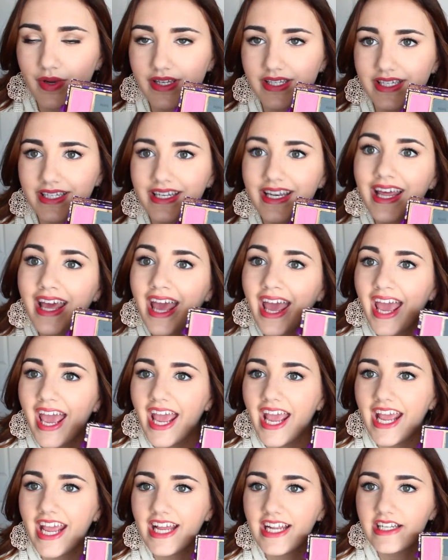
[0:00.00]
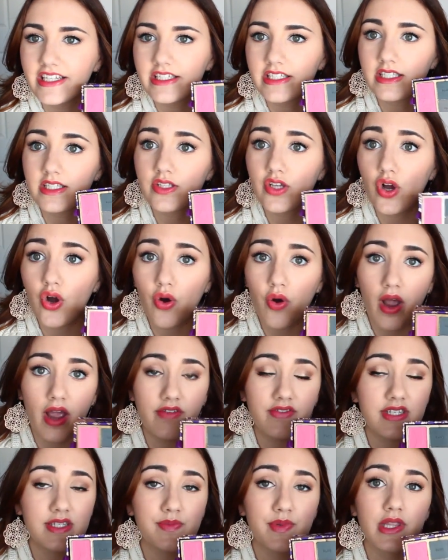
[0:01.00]
present. And so
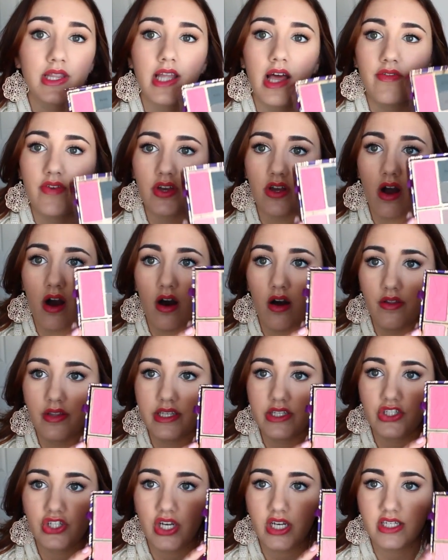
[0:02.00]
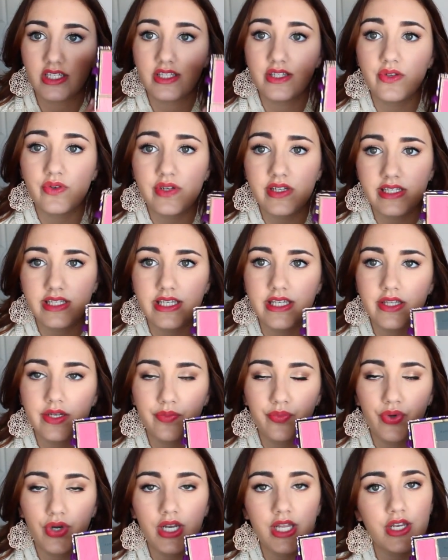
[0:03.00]
I've just been loving all these shades. As you can see,
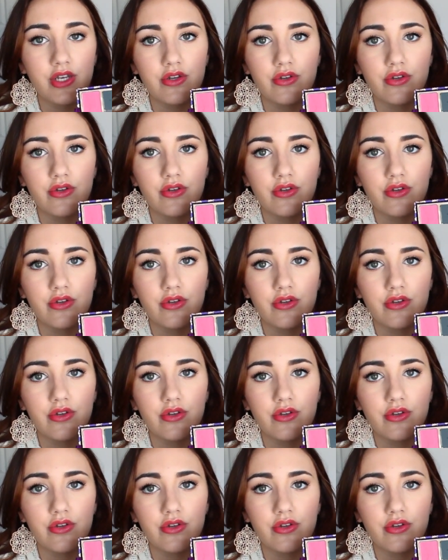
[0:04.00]
they're pretty